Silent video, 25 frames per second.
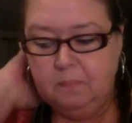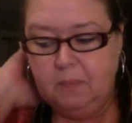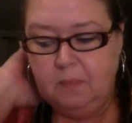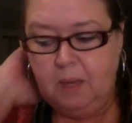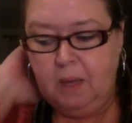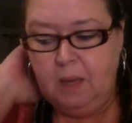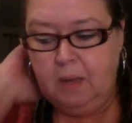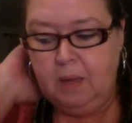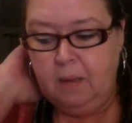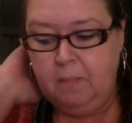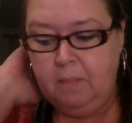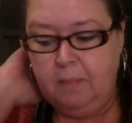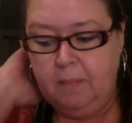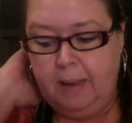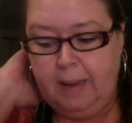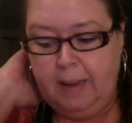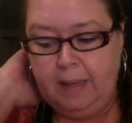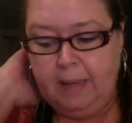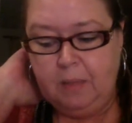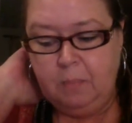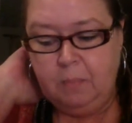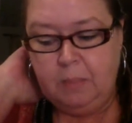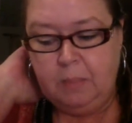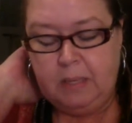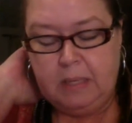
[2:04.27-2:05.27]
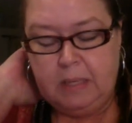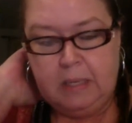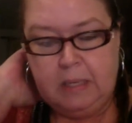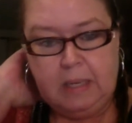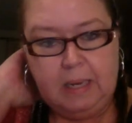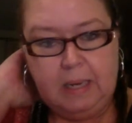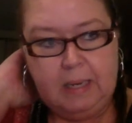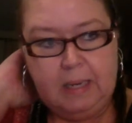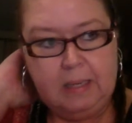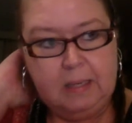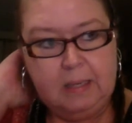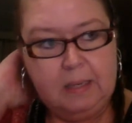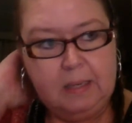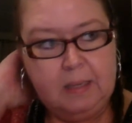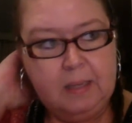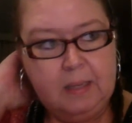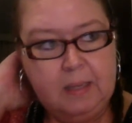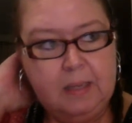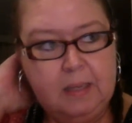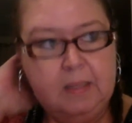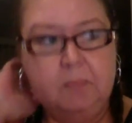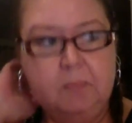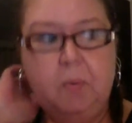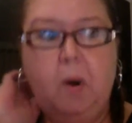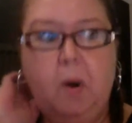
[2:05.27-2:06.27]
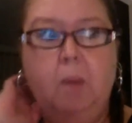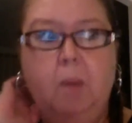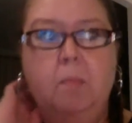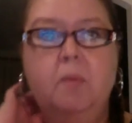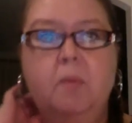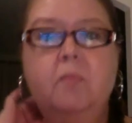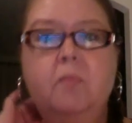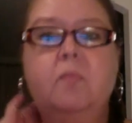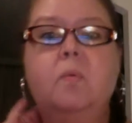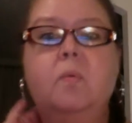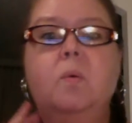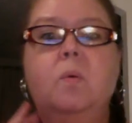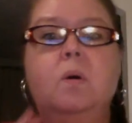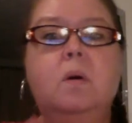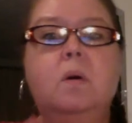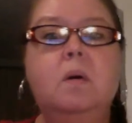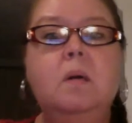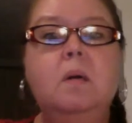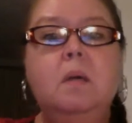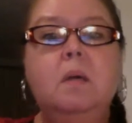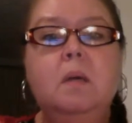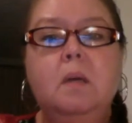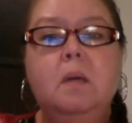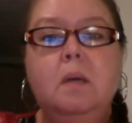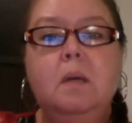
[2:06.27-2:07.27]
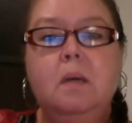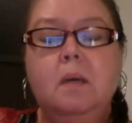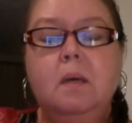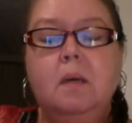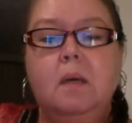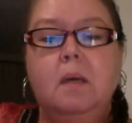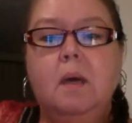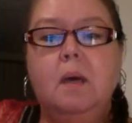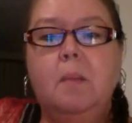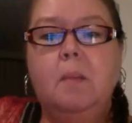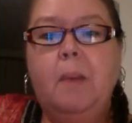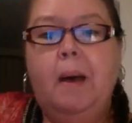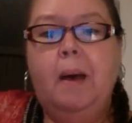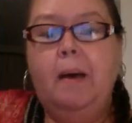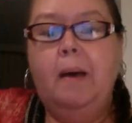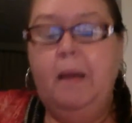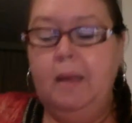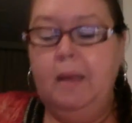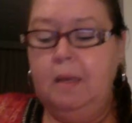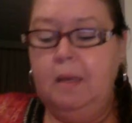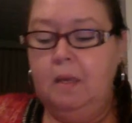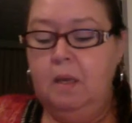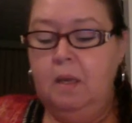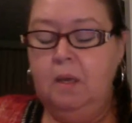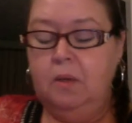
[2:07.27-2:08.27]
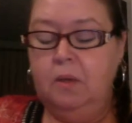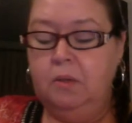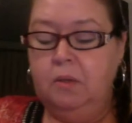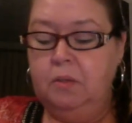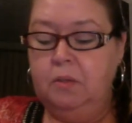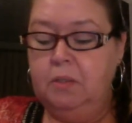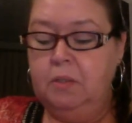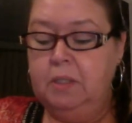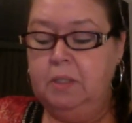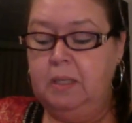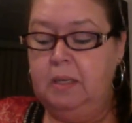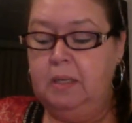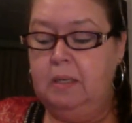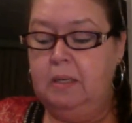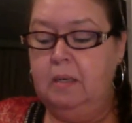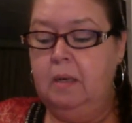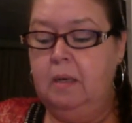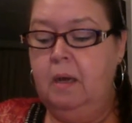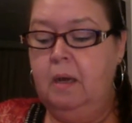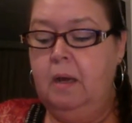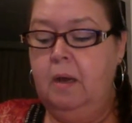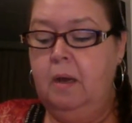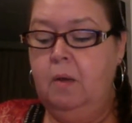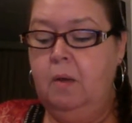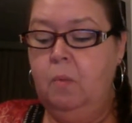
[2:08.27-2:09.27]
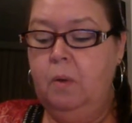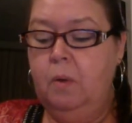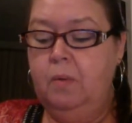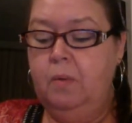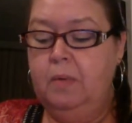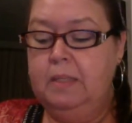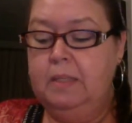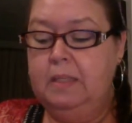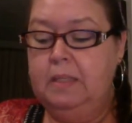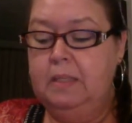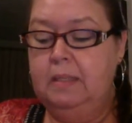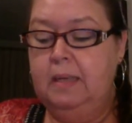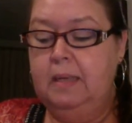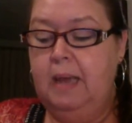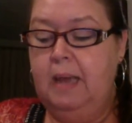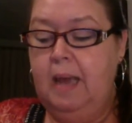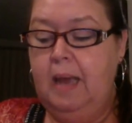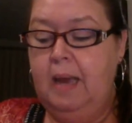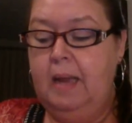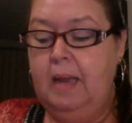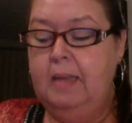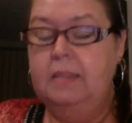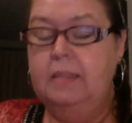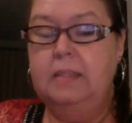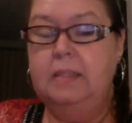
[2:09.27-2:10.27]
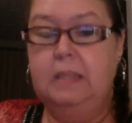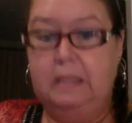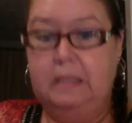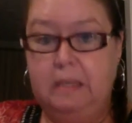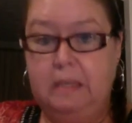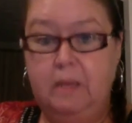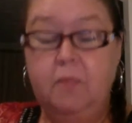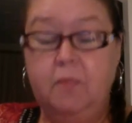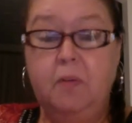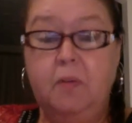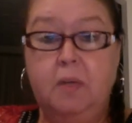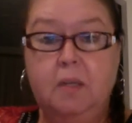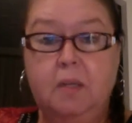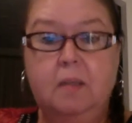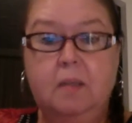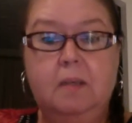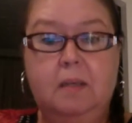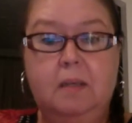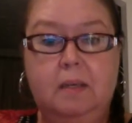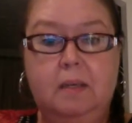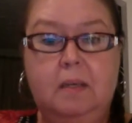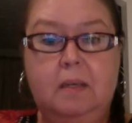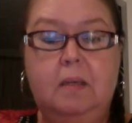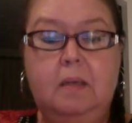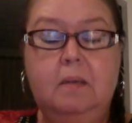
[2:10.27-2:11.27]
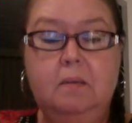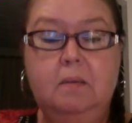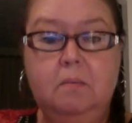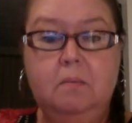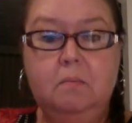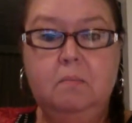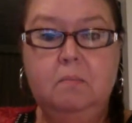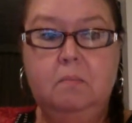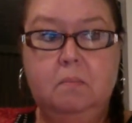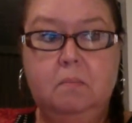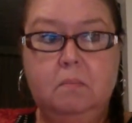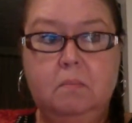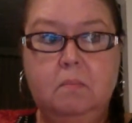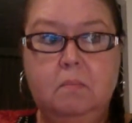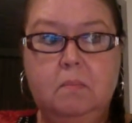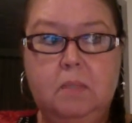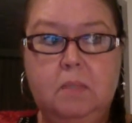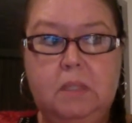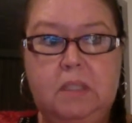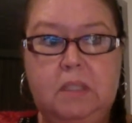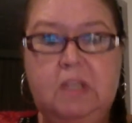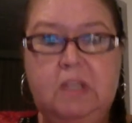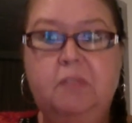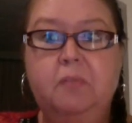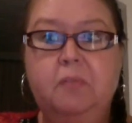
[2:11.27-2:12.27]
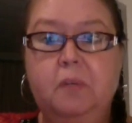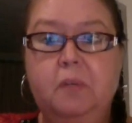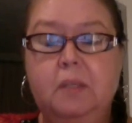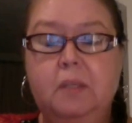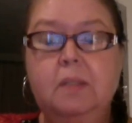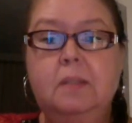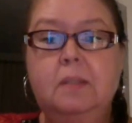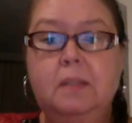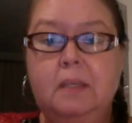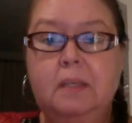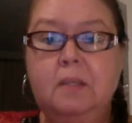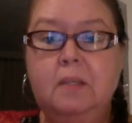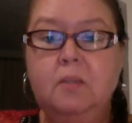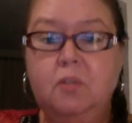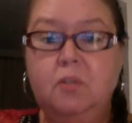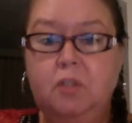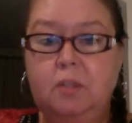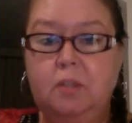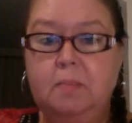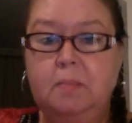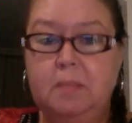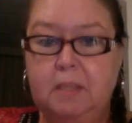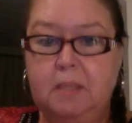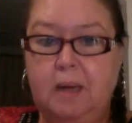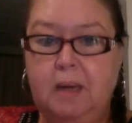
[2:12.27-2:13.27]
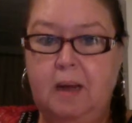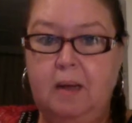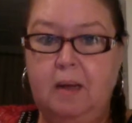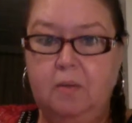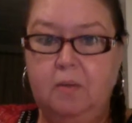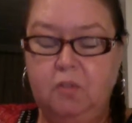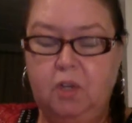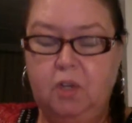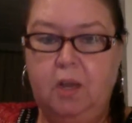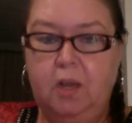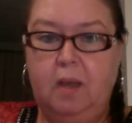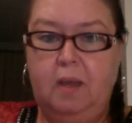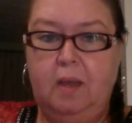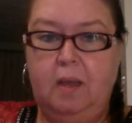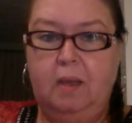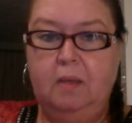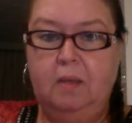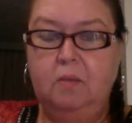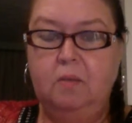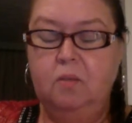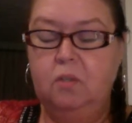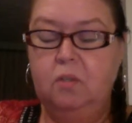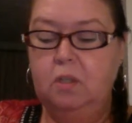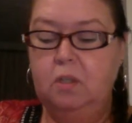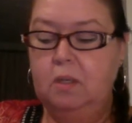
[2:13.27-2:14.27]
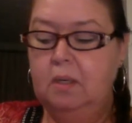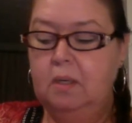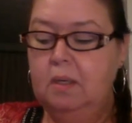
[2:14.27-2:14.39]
I had been in that department for about 8 years, and we recently had a significantly different leadership style change,